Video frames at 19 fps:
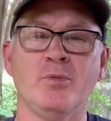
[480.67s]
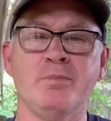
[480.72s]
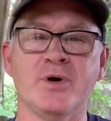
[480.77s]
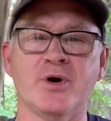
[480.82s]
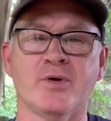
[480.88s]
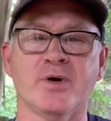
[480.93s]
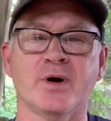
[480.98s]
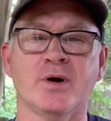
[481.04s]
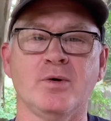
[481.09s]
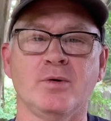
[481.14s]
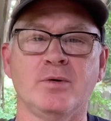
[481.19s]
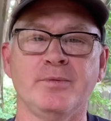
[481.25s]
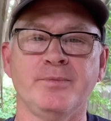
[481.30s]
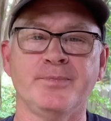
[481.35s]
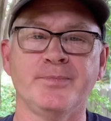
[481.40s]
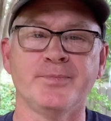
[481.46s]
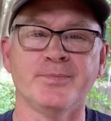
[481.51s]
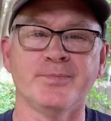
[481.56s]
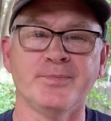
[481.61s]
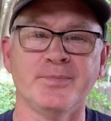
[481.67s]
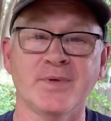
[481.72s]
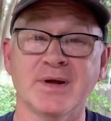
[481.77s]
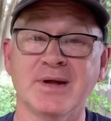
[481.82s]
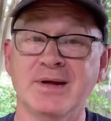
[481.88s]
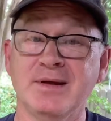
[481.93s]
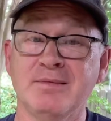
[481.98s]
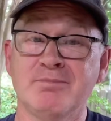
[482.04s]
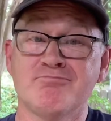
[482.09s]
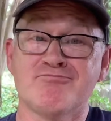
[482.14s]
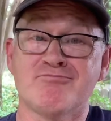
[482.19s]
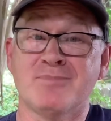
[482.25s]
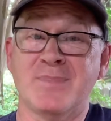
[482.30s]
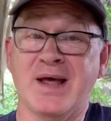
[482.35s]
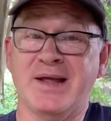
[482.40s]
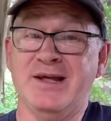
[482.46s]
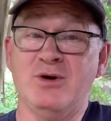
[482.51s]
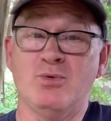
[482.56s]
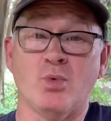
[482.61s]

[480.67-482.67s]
miracle. Now, can he